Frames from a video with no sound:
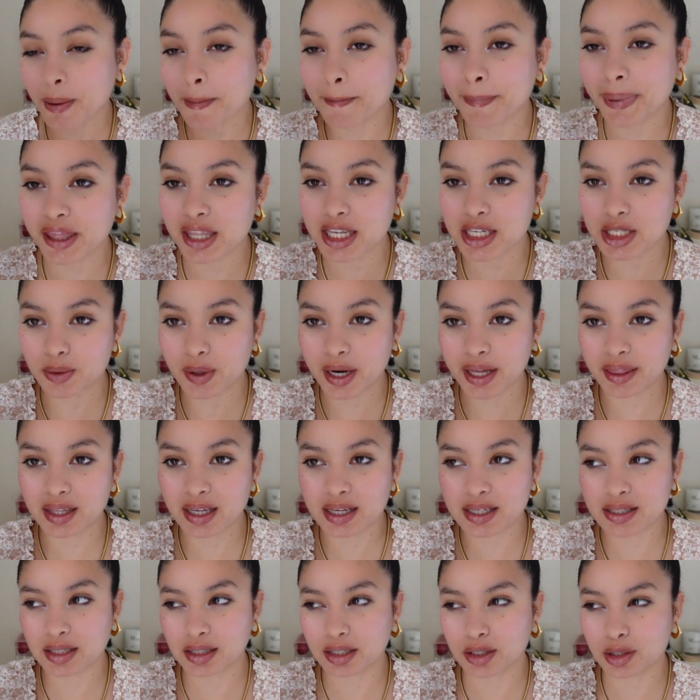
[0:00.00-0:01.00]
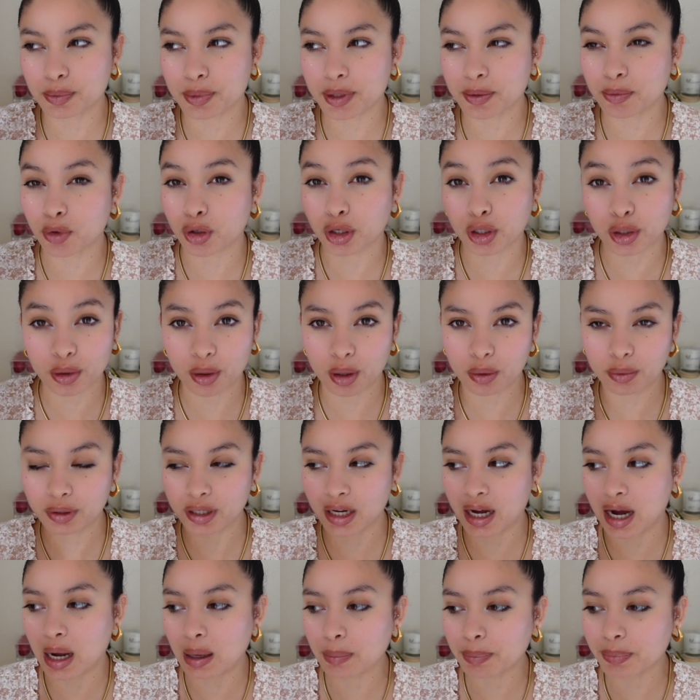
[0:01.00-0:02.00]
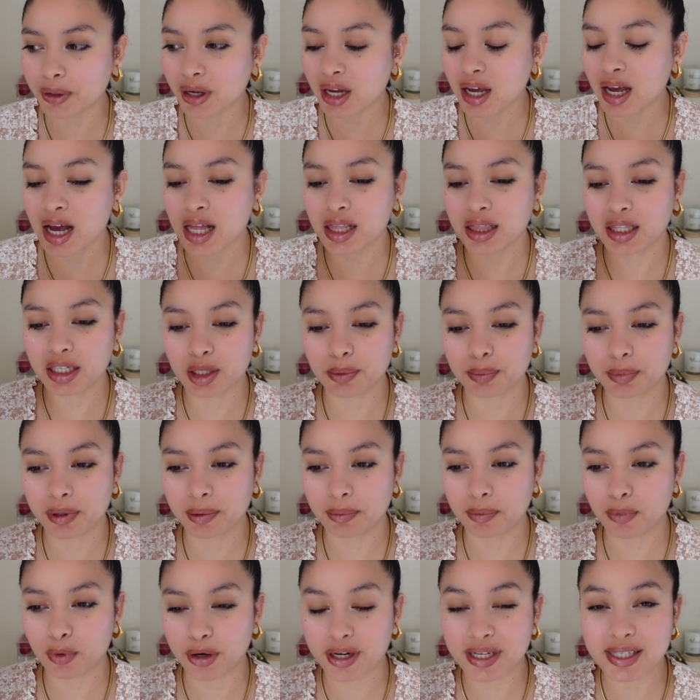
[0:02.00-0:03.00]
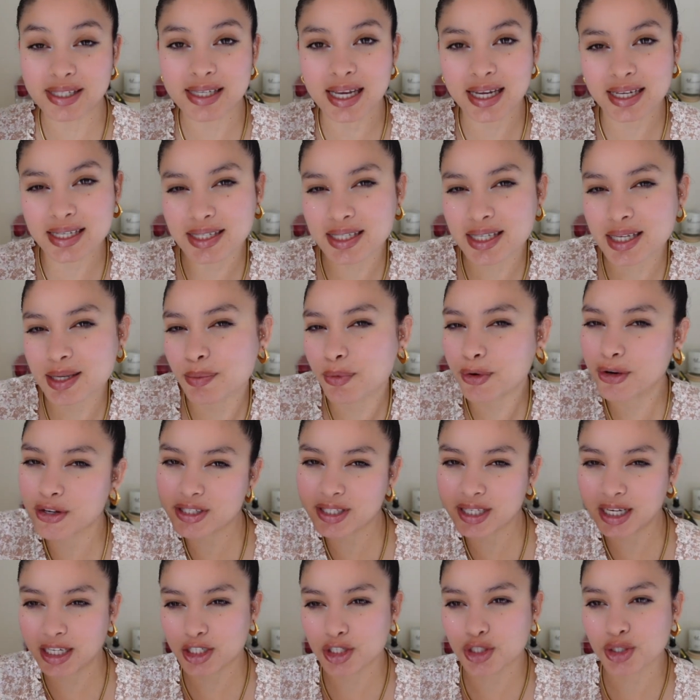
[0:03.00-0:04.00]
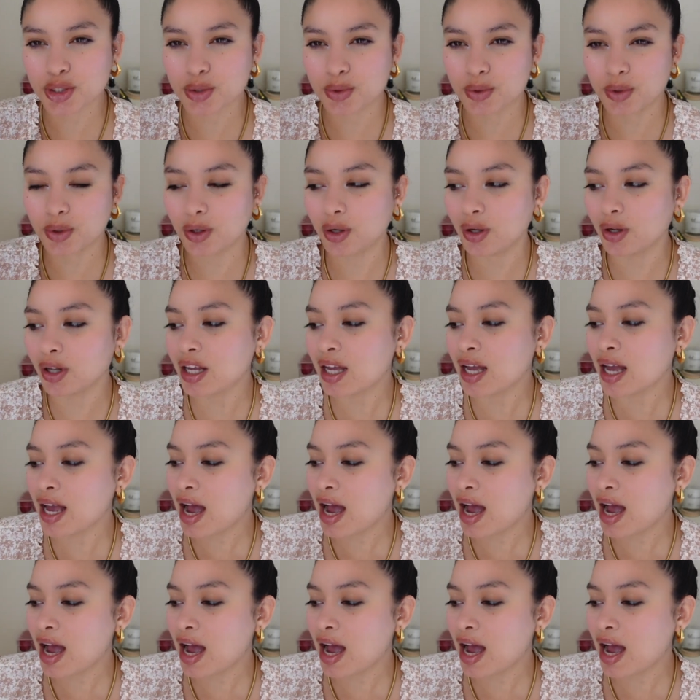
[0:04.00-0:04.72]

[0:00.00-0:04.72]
but this one I think is a little bit more grown up, a little bit more sexy, more sensual.